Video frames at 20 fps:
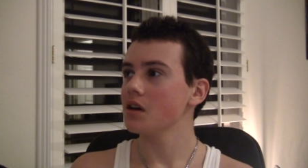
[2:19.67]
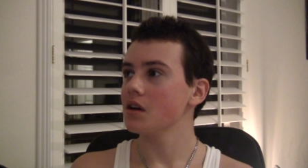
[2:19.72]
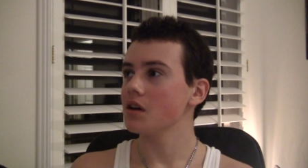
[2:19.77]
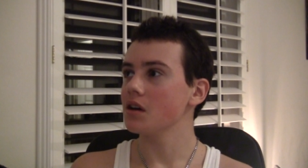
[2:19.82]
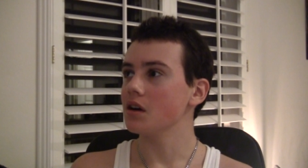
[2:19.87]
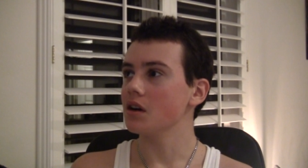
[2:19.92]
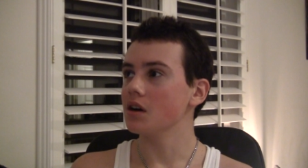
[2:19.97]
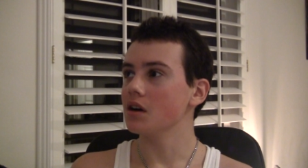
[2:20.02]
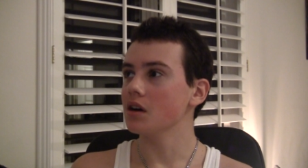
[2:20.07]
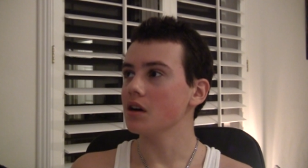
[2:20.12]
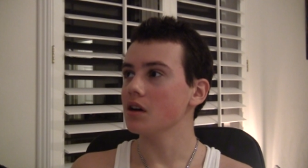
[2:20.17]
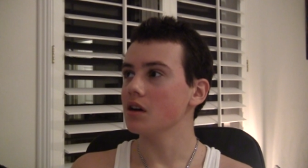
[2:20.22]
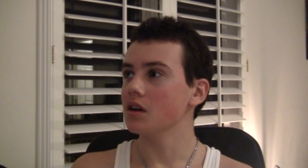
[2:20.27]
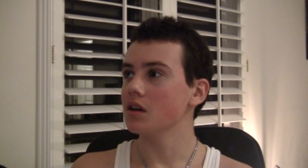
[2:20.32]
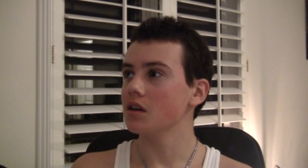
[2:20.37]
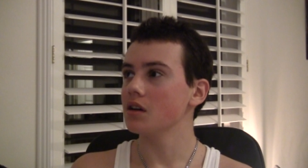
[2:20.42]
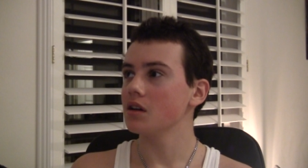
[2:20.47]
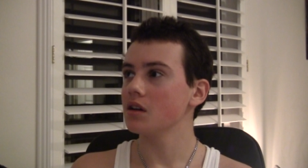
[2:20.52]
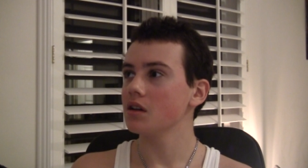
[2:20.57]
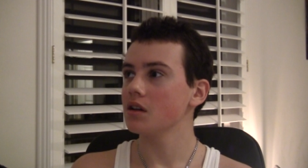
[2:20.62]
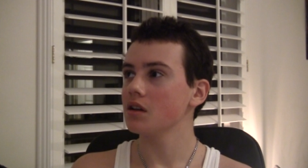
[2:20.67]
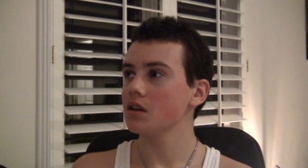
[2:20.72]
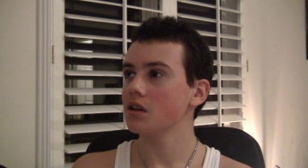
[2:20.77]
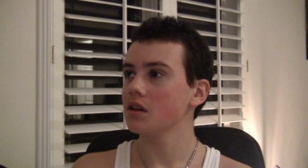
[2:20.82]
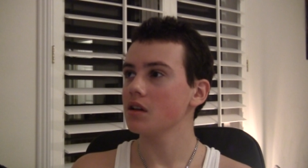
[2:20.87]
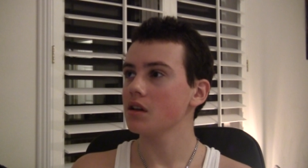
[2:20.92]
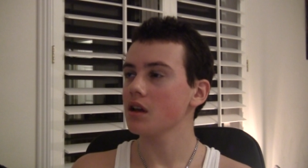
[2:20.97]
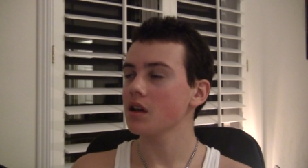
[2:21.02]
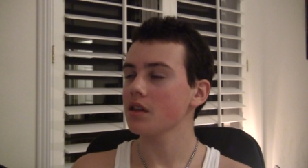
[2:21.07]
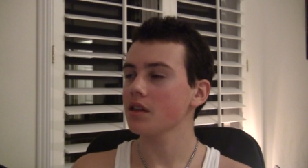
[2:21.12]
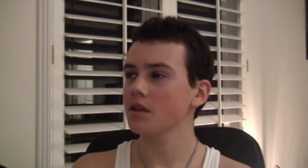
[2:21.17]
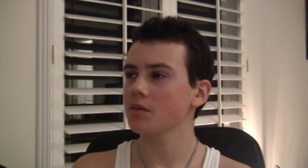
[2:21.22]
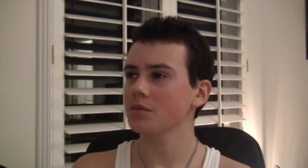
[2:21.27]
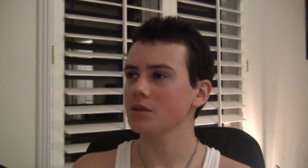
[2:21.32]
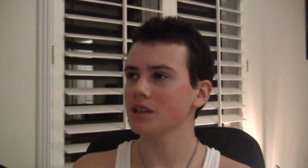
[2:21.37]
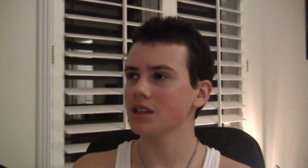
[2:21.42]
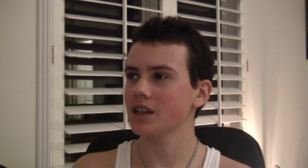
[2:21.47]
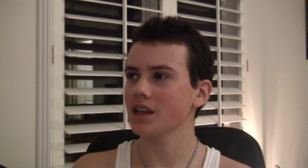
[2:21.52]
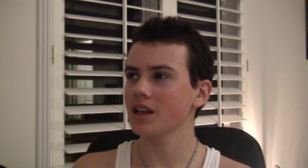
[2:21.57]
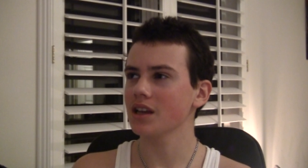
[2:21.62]
Uh, I think I'm
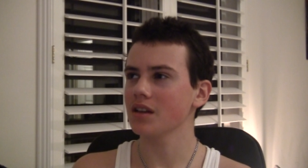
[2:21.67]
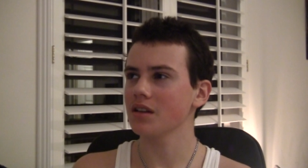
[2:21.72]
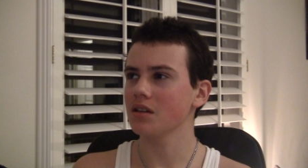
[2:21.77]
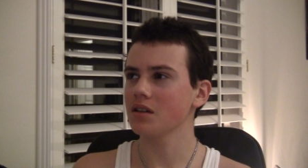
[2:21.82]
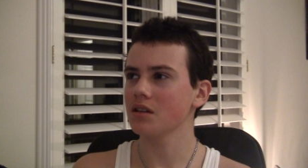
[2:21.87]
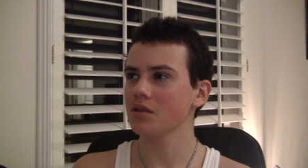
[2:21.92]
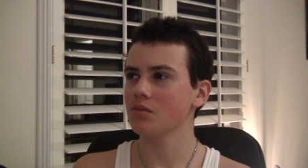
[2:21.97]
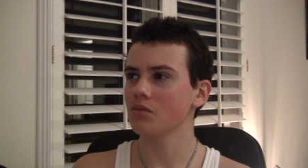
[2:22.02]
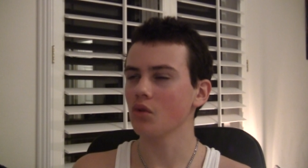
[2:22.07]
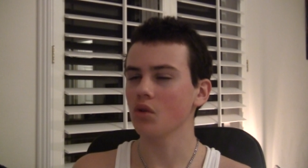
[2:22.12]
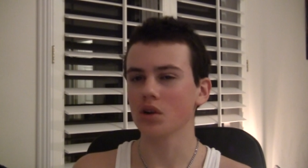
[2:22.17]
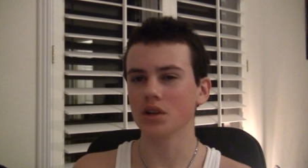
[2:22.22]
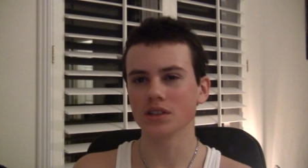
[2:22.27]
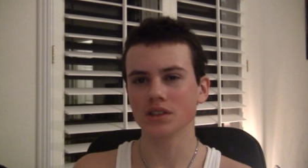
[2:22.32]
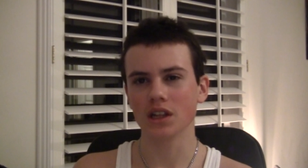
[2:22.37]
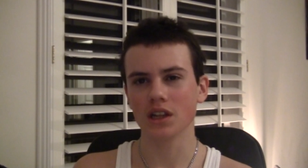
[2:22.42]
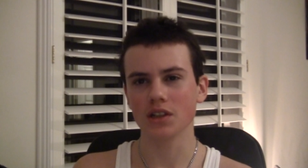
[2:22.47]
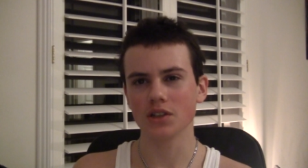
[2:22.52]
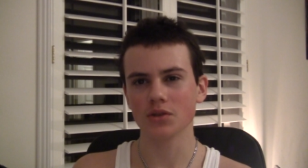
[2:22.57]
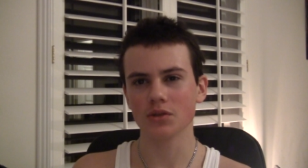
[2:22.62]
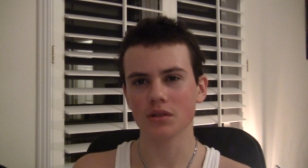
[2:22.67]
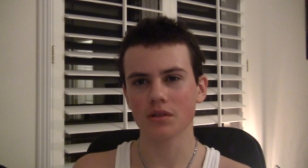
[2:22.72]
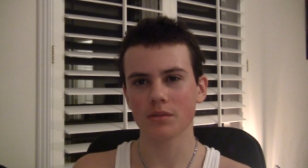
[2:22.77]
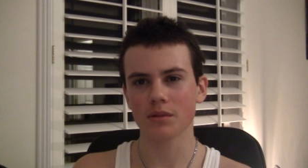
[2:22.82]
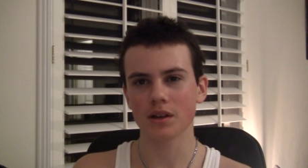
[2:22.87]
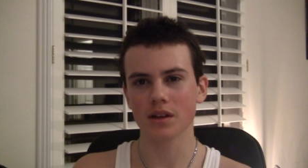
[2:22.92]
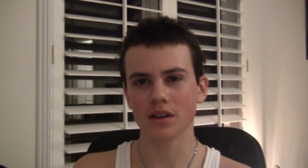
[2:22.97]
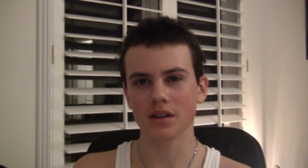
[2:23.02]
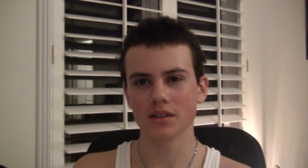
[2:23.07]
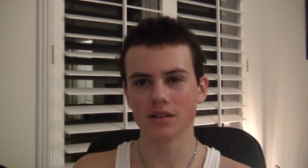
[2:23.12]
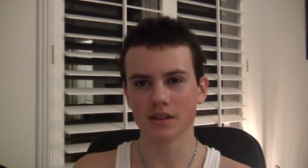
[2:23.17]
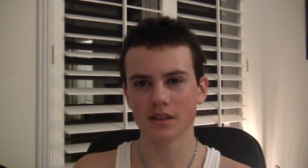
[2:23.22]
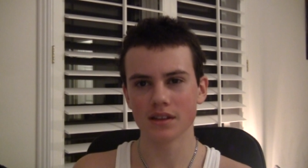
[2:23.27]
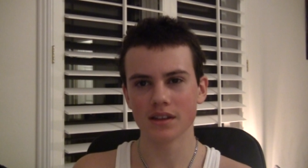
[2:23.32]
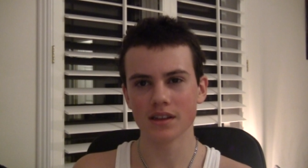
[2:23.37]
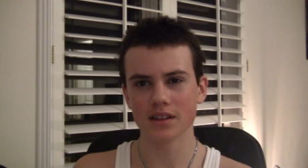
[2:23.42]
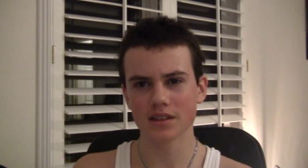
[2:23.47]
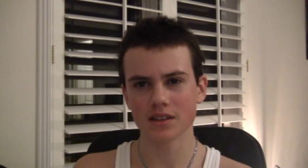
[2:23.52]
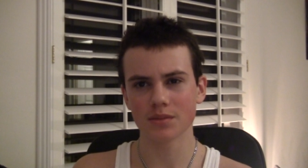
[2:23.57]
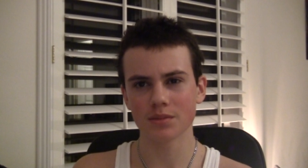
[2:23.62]
gonna get more in touch with my
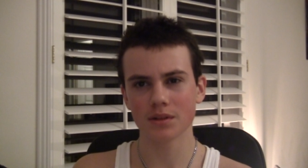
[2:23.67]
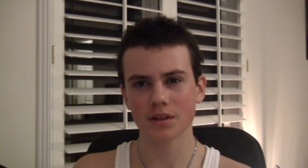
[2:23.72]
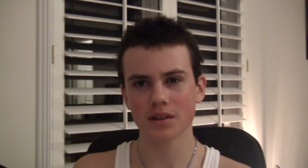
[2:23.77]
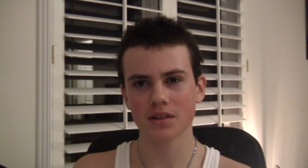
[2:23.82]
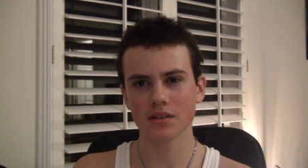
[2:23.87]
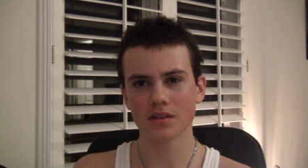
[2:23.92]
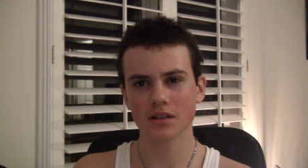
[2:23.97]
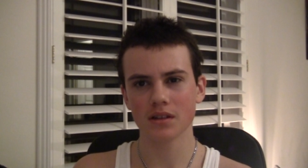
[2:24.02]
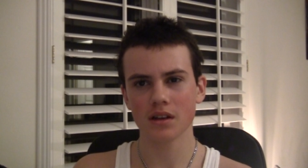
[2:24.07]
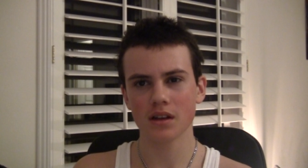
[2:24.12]
discipline